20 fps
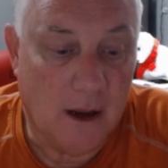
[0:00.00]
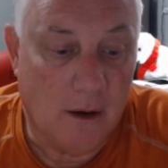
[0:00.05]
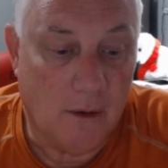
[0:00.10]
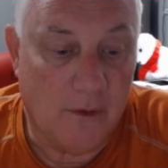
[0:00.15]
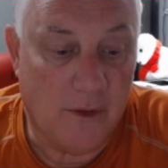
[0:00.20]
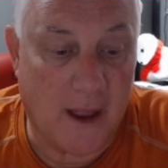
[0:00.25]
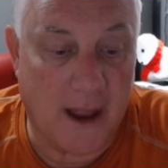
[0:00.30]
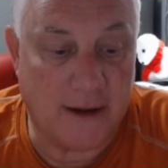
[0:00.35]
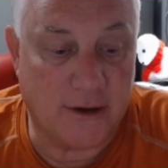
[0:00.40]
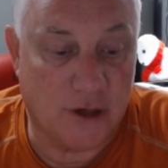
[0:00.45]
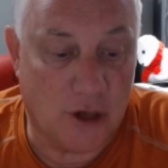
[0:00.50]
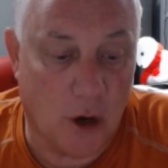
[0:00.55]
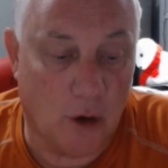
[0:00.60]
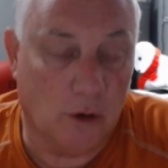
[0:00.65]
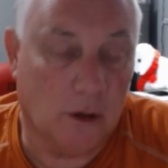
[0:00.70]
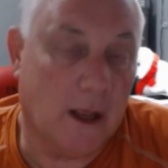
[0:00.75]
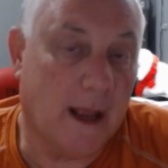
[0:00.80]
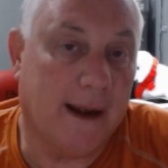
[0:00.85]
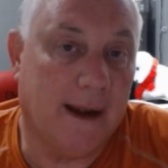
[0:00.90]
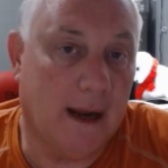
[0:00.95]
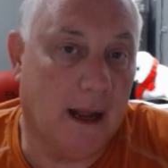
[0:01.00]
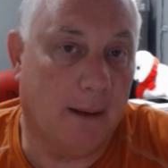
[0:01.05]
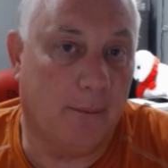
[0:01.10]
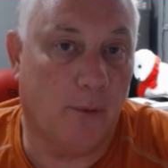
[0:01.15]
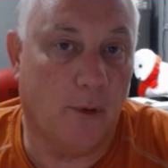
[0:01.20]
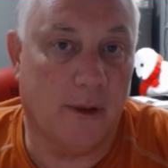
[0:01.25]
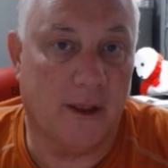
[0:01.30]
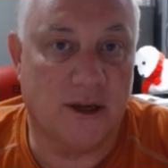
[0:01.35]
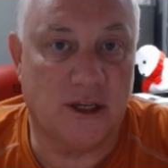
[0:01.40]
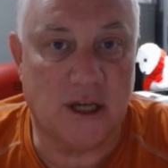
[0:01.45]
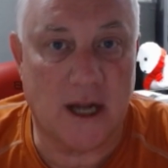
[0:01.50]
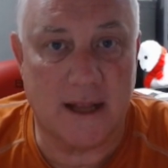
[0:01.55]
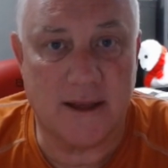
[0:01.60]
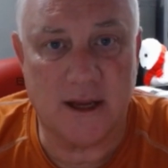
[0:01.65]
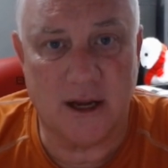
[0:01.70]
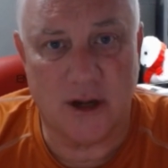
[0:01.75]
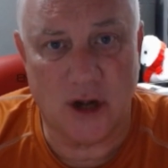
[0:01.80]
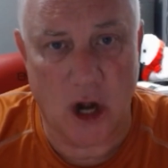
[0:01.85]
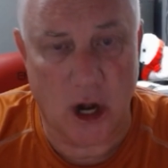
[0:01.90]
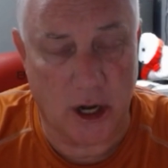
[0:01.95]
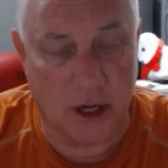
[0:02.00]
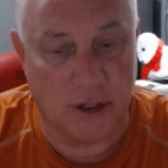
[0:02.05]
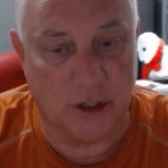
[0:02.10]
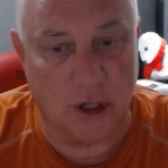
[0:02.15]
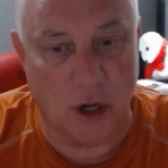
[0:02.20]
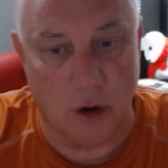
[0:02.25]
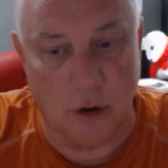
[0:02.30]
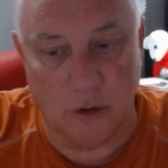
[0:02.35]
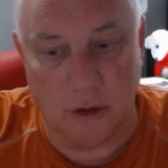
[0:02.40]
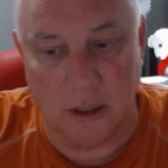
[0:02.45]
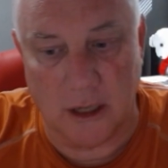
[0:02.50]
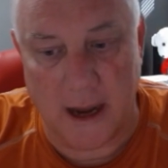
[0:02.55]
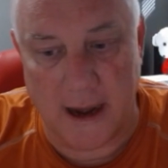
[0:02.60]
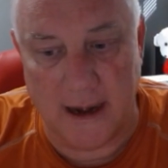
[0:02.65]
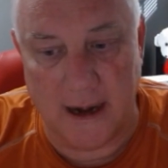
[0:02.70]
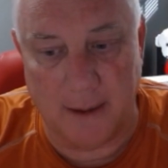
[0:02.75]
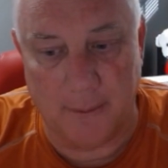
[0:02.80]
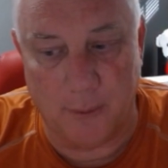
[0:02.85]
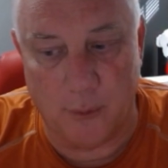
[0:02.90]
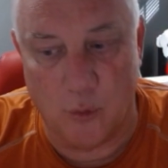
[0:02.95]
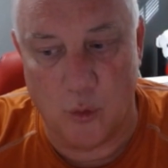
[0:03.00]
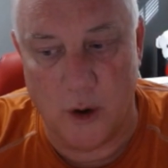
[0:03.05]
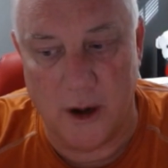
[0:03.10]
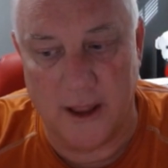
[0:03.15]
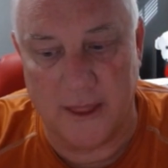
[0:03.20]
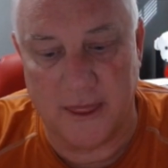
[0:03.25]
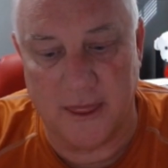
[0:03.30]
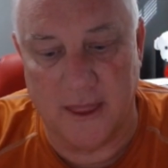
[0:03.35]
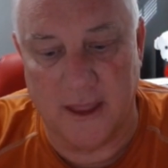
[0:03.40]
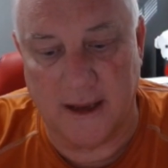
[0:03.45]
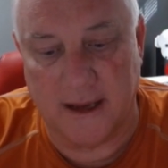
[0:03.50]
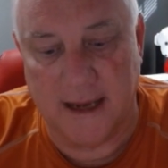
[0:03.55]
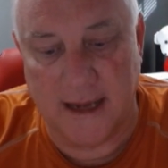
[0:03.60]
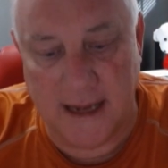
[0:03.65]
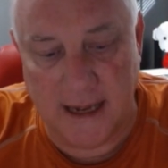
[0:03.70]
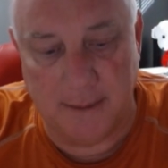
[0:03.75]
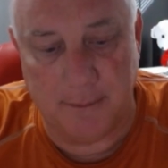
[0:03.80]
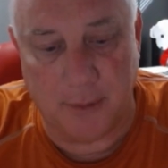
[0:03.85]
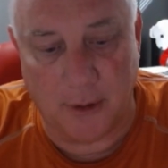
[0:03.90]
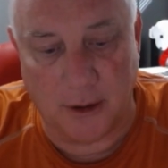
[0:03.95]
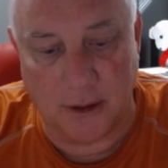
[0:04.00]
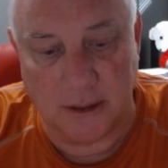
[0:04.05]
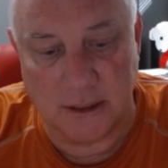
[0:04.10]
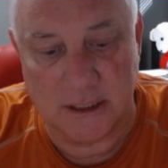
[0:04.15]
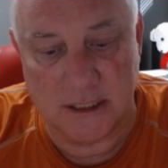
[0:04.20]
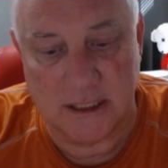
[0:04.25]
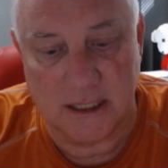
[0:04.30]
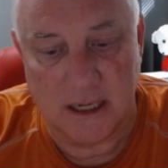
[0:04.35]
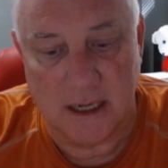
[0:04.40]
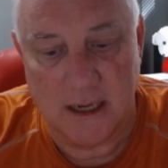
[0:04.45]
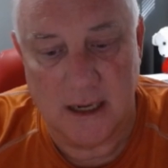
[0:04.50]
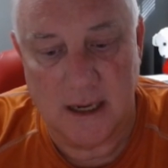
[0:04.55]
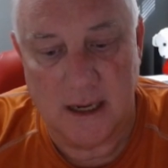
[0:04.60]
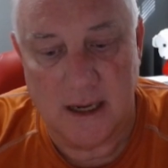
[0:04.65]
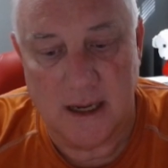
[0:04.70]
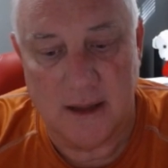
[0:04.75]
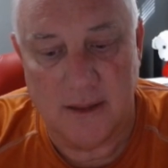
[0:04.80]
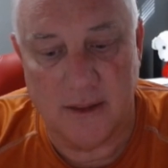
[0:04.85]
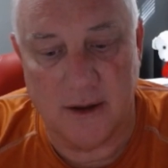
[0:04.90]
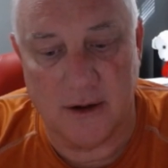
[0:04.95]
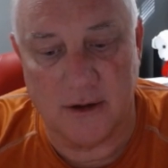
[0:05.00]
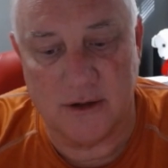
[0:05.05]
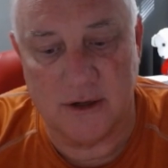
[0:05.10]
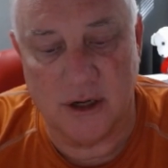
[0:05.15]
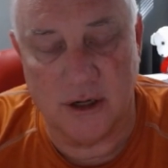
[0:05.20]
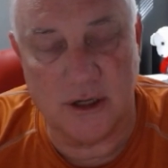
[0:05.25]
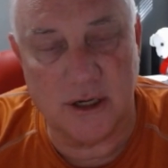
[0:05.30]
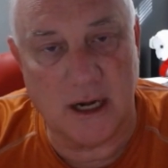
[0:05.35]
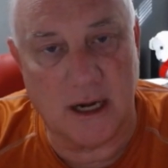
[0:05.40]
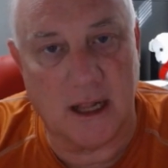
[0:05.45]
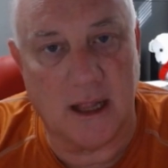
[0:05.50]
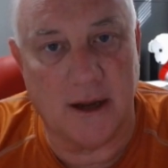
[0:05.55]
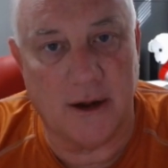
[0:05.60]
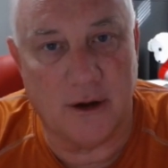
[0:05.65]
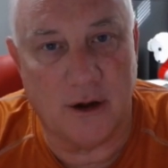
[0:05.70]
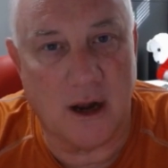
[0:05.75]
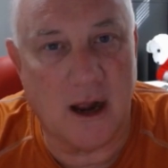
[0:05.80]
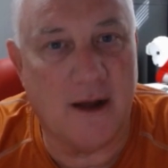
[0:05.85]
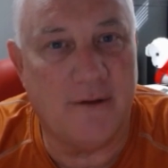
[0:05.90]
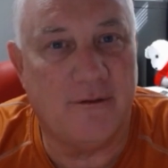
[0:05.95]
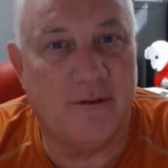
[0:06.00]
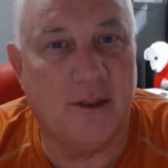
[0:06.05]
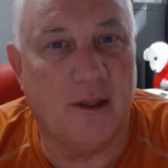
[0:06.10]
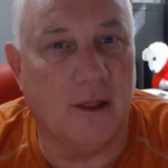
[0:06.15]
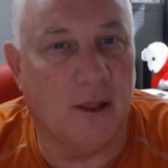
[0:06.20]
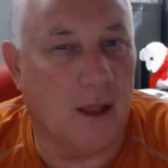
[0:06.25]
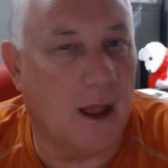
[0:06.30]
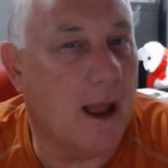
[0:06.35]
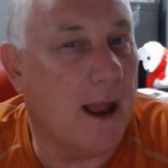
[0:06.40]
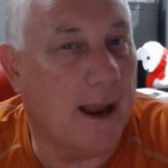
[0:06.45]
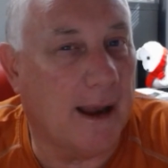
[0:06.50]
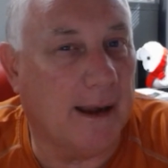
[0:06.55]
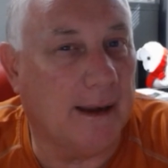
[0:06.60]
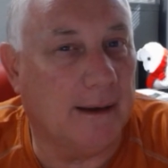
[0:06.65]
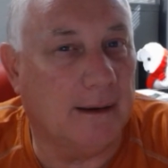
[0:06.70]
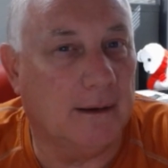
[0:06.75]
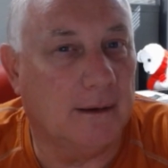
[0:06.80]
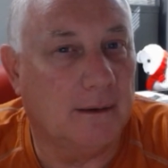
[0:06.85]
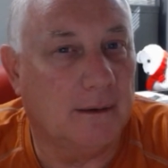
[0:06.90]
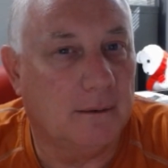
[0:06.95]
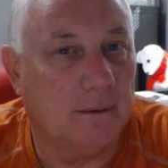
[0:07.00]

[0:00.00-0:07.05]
that don't line up, where the shots on target don't line up with the keepers, there's usually a cleared off the line